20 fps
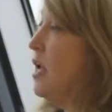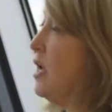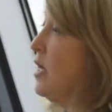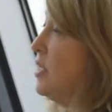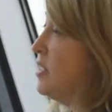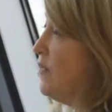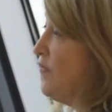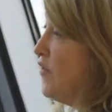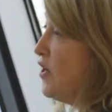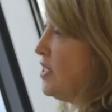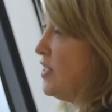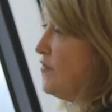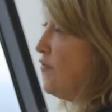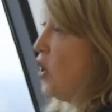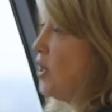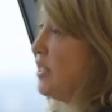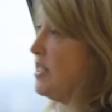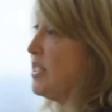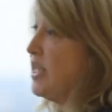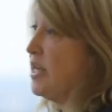So first of
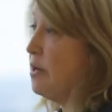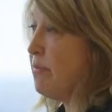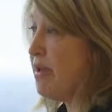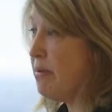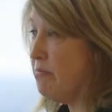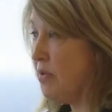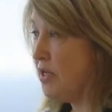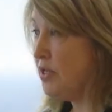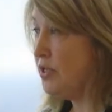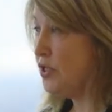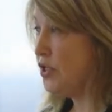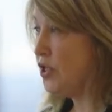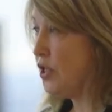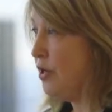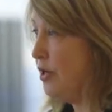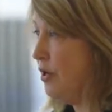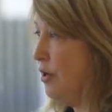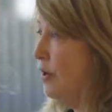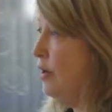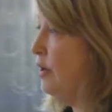all is
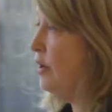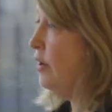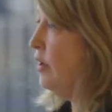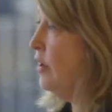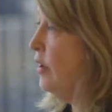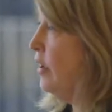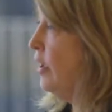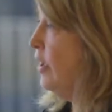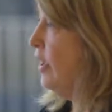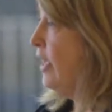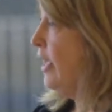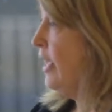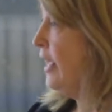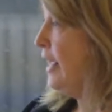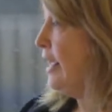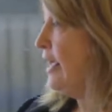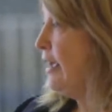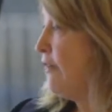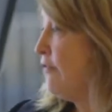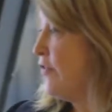commitment.
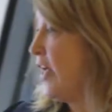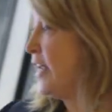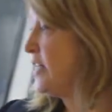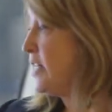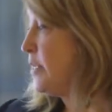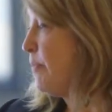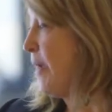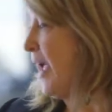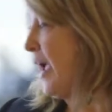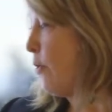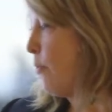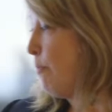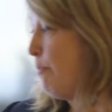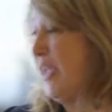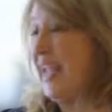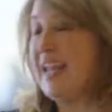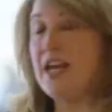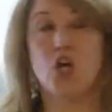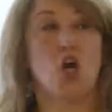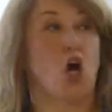That's about
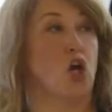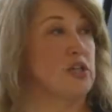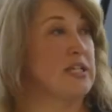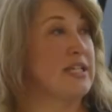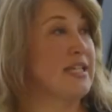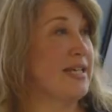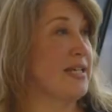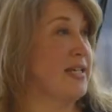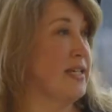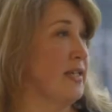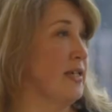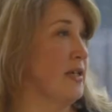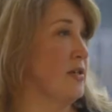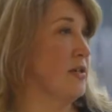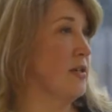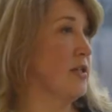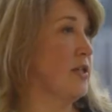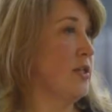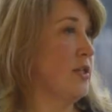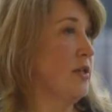being
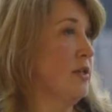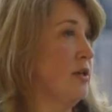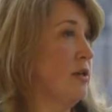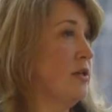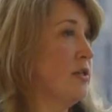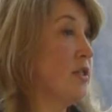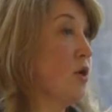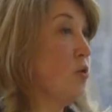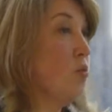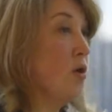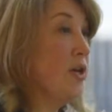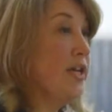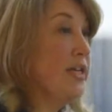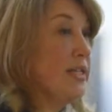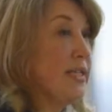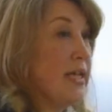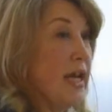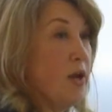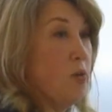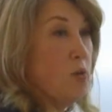consistent. So what you
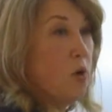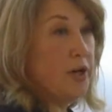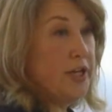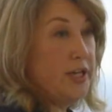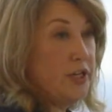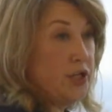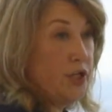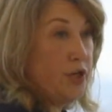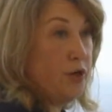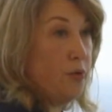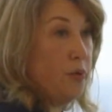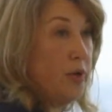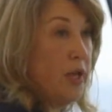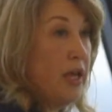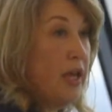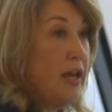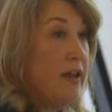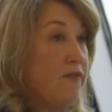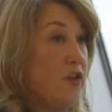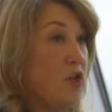say, what you do.
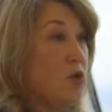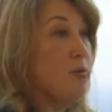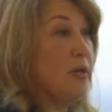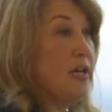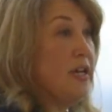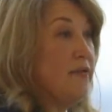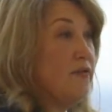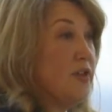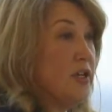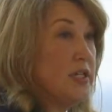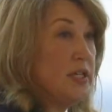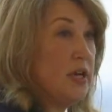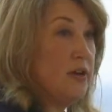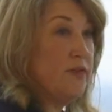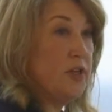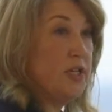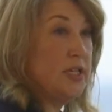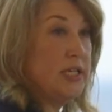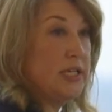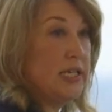If you believe that
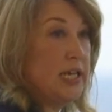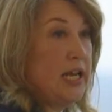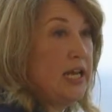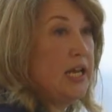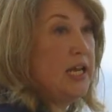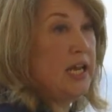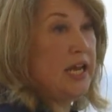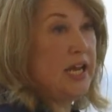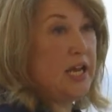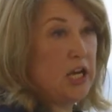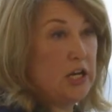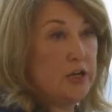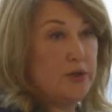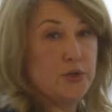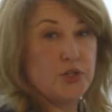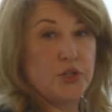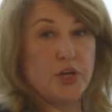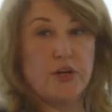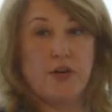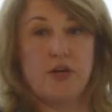diversity,
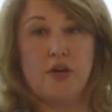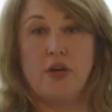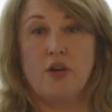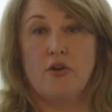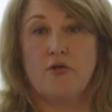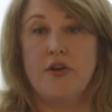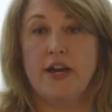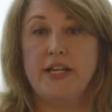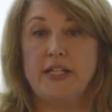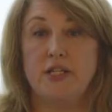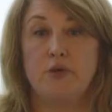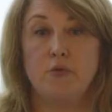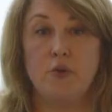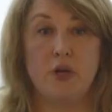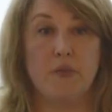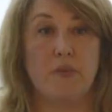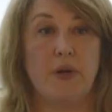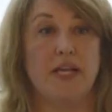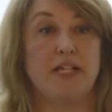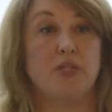inclusion, creating a
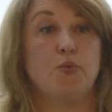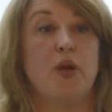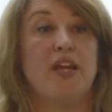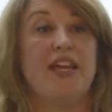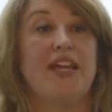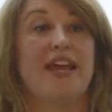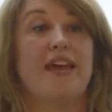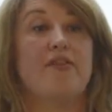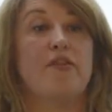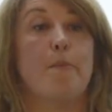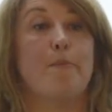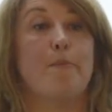workplace where you get the